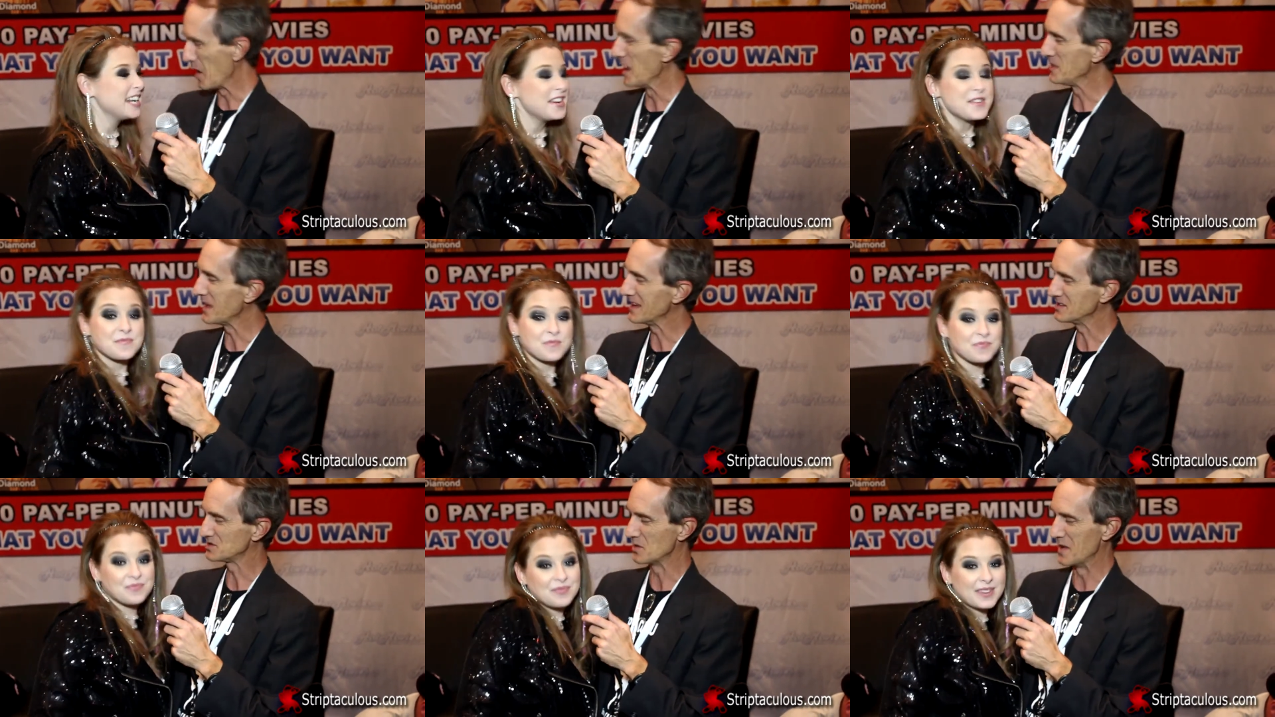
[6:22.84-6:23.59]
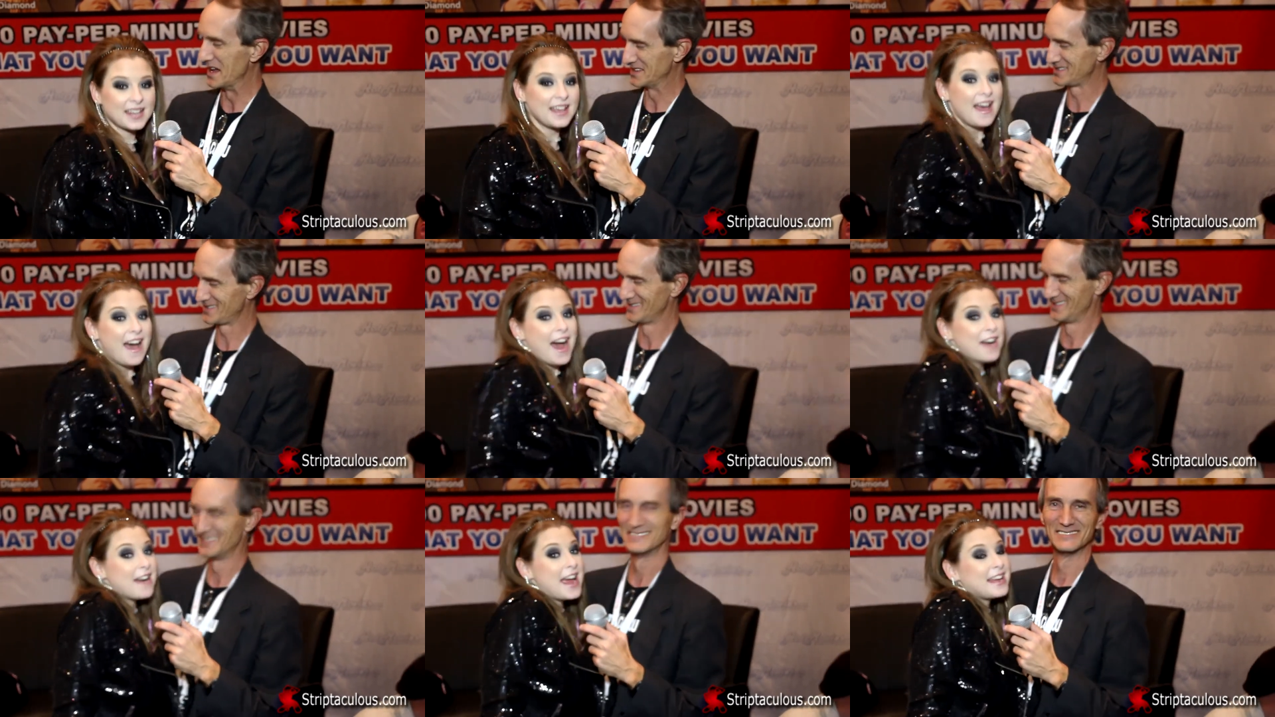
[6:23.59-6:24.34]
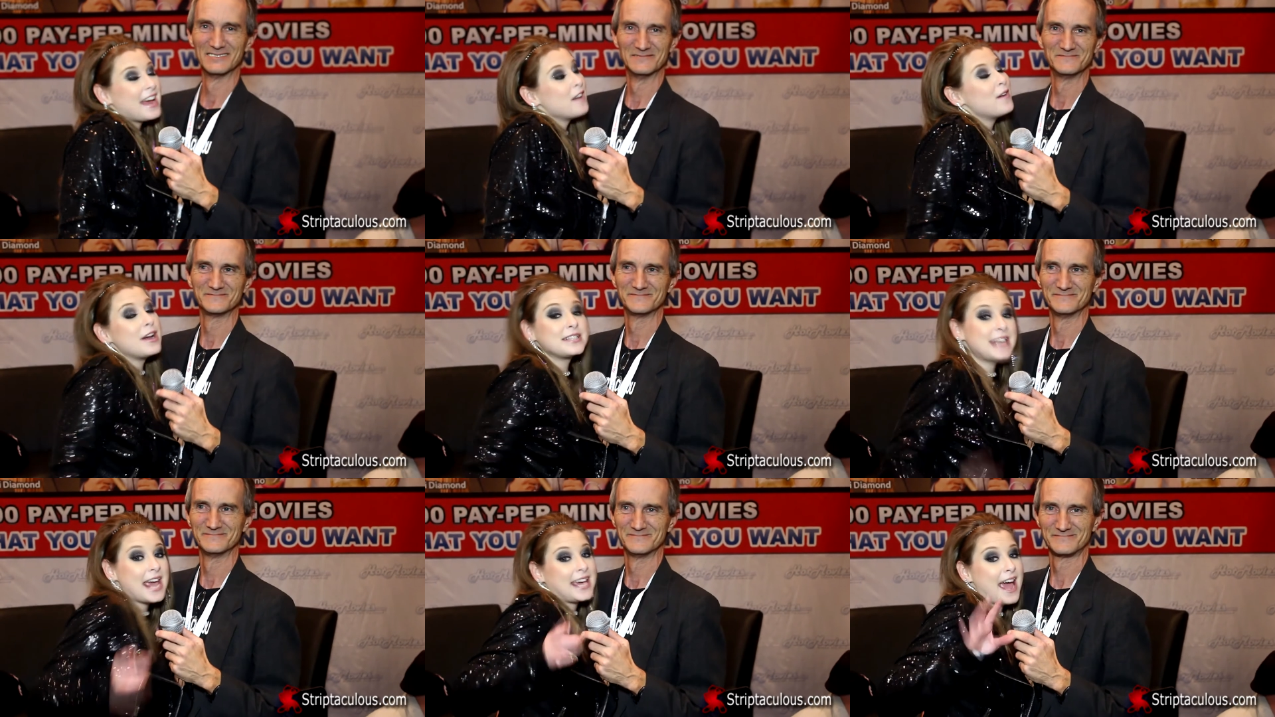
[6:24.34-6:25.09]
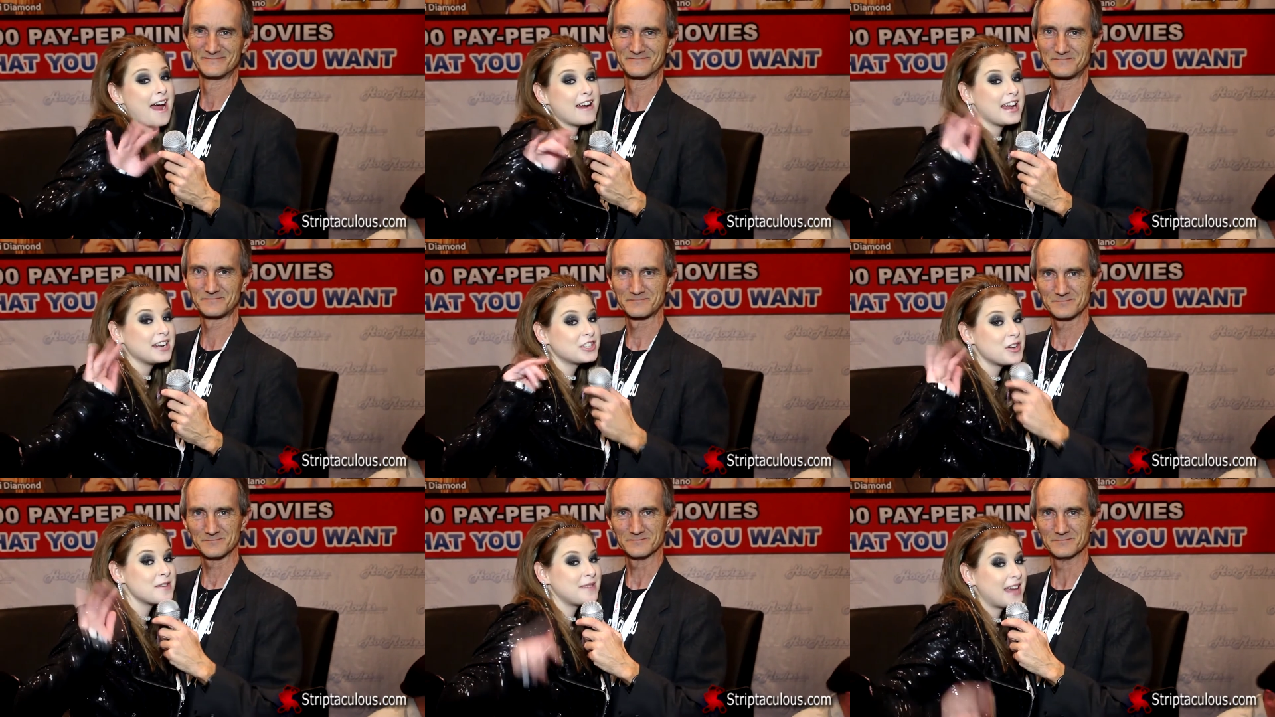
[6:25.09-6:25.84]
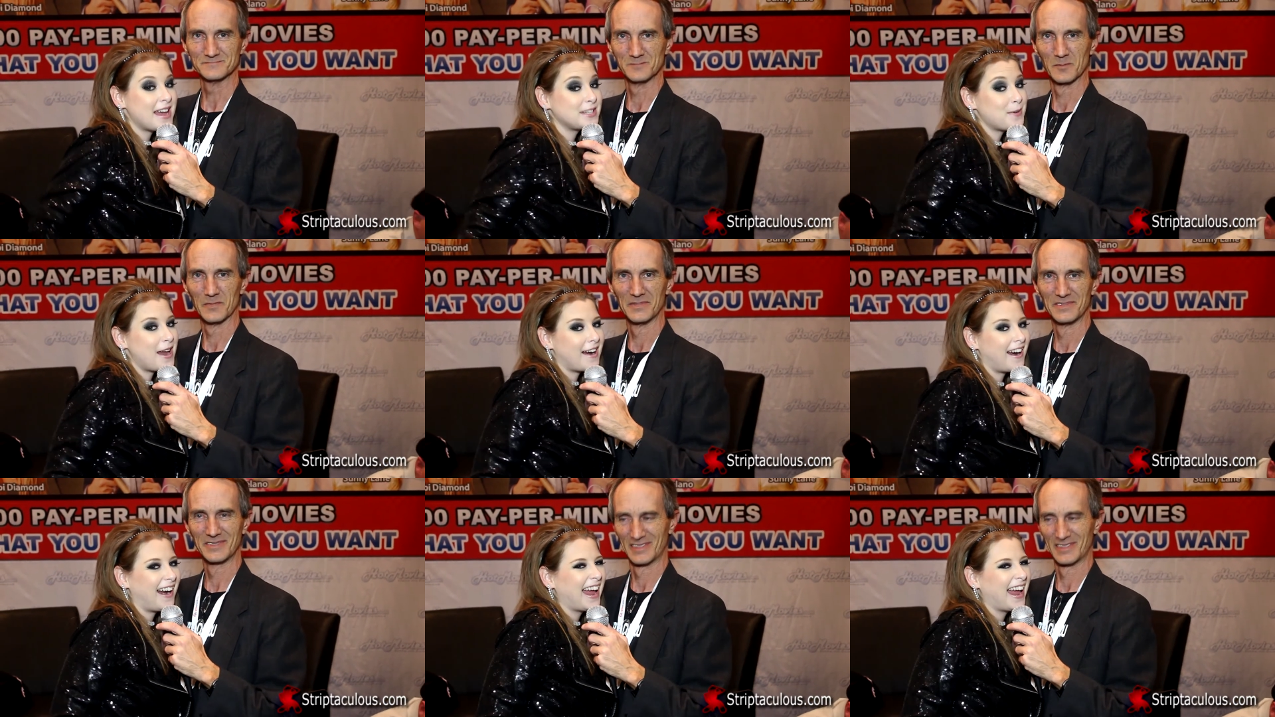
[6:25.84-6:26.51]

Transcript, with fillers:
Speaker 1: All right, thank you so much.
Speaker 2: All right, well, take care. Enjoy me on Twitter.